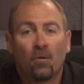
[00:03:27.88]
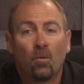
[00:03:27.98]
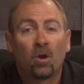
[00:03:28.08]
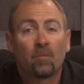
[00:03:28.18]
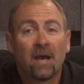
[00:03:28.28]

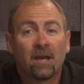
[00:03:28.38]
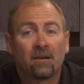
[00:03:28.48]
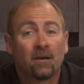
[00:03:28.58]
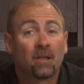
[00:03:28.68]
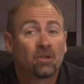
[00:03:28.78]
Welcome back
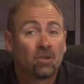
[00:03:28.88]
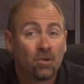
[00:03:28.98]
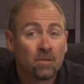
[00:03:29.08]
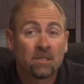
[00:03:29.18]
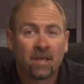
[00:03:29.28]
on a
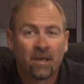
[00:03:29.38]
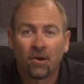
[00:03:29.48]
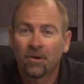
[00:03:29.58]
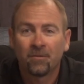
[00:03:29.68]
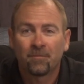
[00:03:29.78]
Tuesday,
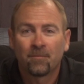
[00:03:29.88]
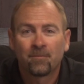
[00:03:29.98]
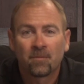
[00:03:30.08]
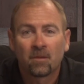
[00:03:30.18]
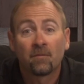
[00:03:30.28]
Hart.
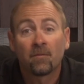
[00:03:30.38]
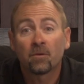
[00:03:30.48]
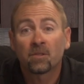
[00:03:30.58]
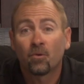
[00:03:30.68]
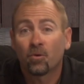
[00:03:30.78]

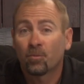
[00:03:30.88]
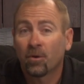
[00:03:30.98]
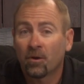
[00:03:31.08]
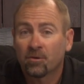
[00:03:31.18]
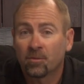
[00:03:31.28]
First quarter
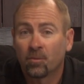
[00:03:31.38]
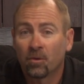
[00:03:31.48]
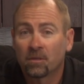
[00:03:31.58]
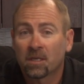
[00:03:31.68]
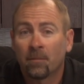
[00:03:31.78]
progress
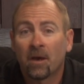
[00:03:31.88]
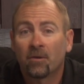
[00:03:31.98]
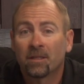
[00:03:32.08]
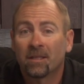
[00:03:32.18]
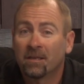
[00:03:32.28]
reports come
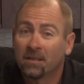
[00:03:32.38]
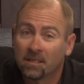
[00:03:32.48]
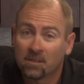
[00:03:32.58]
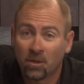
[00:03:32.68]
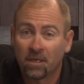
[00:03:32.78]
out at the end of
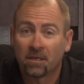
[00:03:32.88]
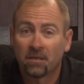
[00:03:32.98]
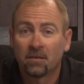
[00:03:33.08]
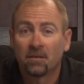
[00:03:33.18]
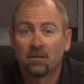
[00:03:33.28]
this week,
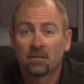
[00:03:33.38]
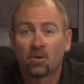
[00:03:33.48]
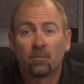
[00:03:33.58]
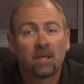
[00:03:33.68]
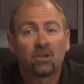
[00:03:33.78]

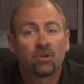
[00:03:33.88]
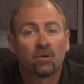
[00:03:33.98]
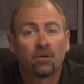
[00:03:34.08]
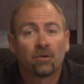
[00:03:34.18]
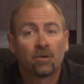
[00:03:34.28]
so make
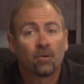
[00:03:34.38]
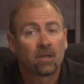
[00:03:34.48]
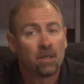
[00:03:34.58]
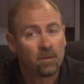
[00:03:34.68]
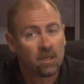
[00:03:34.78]
sure you are
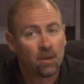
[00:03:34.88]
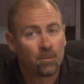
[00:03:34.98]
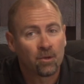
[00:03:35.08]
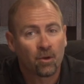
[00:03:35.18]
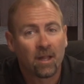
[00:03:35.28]
keeping
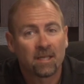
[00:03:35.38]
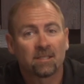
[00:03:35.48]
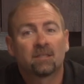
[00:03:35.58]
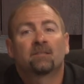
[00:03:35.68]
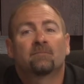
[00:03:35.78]
up in your
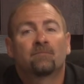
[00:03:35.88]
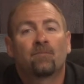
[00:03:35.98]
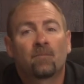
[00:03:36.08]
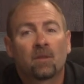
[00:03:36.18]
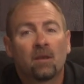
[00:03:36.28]
classes.
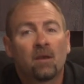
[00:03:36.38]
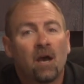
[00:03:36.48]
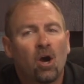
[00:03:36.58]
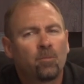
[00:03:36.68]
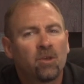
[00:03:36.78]

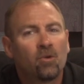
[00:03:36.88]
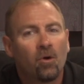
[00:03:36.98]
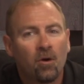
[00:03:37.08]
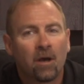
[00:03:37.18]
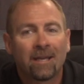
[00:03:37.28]
I hope that you
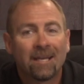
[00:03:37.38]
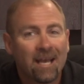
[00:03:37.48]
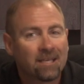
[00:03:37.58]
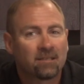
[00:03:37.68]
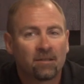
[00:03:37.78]
all had an
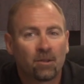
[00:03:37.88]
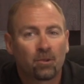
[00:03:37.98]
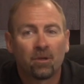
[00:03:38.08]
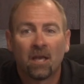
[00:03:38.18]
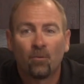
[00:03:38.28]
excellent
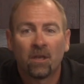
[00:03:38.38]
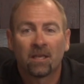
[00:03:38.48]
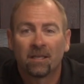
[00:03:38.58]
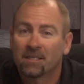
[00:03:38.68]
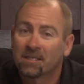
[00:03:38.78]
three day
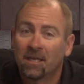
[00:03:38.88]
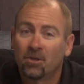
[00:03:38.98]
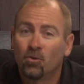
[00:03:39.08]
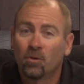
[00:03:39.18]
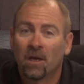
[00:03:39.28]
weekend and
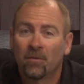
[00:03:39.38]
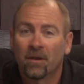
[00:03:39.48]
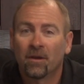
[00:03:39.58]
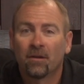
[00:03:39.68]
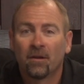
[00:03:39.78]
stayed cool out
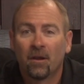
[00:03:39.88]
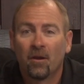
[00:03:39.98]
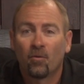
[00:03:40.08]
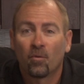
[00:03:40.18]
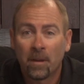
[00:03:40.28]
there.
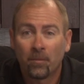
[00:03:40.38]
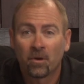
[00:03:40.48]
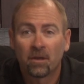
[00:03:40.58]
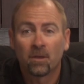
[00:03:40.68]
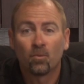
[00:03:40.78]

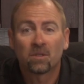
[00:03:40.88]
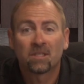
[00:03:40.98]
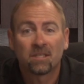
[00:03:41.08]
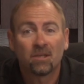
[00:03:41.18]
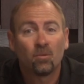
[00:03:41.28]
Remember, it will
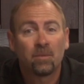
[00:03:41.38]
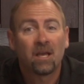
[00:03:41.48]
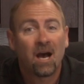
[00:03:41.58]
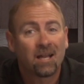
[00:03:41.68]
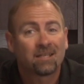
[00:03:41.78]
still
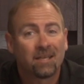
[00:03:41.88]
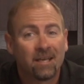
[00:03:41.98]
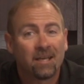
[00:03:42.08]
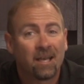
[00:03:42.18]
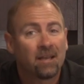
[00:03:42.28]
be hot
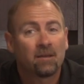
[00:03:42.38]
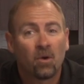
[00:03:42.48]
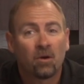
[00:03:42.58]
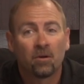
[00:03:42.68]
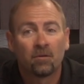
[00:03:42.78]
today and
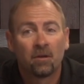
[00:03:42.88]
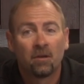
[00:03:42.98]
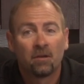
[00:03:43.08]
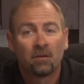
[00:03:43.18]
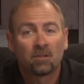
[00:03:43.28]
tomorrow,
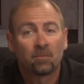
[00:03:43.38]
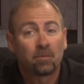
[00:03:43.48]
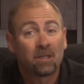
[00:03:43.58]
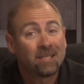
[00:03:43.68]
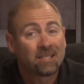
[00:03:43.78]
so
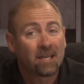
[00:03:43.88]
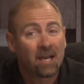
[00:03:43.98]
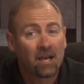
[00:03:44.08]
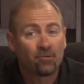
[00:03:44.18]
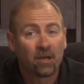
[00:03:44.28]
please stay
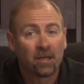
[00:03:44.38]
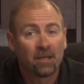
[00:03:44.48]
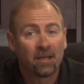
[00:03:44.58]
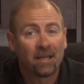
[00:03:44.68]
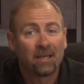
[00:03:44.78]
hydrated
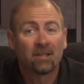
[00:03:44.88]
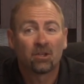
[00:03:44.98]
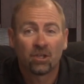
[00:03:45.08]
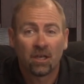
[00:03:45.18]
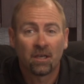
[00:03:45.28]
and in the
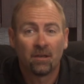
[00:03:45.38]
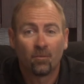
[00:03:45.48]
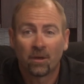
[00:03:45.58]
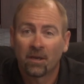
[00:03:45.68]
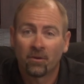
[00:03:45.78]
shade
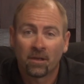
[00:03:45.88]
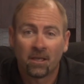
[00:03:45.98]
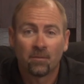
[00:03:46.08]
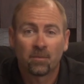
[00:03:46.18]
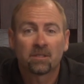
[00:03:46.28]
when out on
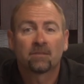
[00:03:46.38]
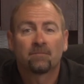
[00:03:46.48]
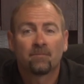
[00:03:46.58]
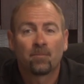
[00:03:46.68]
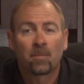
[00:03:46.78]
campus.
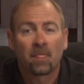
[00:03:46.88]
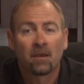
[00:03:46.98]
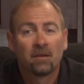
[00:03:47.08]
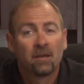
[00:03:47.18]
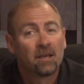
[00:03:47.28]

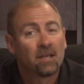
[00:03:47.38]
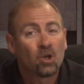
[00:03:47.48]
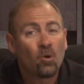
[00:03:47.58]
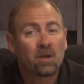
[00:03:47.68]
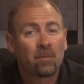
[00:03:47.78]
It's
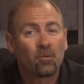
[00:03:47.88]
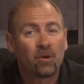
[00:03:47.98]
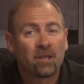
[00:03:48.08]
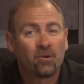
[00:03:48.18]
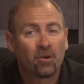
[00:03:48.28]
homecoming
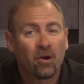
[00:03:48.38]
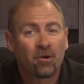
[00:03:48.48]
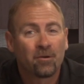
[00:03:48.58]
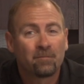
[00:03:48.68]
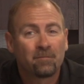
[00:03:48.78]
week here at
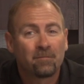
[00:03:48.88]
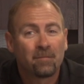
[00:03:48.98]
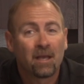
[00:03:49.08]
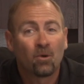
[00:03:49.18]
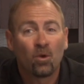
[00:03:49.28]
Hart,
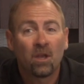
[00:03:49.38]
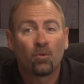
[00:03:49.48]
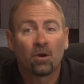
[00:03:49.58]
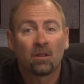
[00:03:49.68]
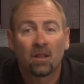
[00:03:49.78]
and a week
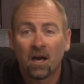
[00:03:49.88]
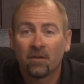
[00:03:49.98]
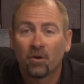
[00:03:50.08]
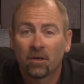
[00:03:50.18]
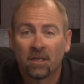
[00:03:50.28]
where a lot
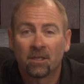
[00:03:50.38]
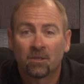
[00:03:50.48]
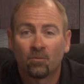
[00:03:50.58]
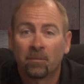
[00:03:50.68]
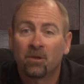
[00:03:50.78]
of our
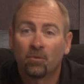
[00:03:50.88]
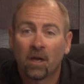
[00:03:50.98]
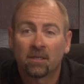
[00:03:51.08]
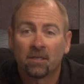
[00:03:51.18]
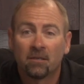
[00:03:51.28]
attention will be
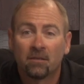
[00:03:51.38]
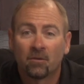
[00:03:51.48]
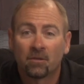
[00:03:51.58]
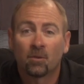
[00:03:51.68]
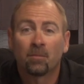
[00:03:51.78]
directed
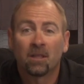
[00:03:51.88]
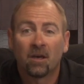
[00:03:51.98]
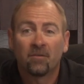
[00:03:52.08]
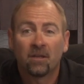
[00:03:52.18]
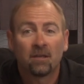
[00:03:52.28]
towards our
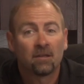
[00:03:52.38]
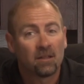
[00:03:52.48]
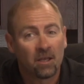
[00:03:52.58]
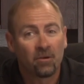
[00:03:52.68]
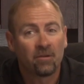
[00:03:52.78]
beloved
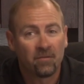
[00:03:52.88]
Larry